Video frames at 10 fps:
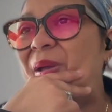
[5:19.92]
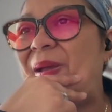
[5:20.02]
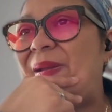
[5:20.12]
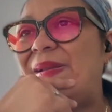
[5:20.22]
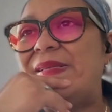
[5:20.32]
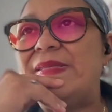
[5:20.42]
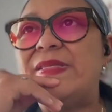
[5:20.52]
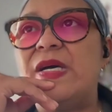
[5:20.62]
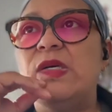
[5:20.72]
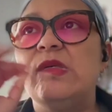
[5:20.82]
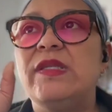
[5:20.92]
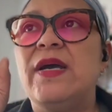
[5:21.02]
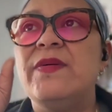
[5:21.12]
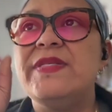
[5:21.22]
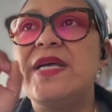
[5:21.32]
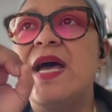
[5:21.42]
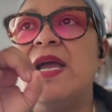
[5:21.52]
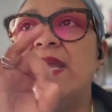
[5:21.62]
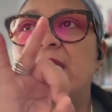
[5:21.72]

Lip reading: jump ahead. So that was I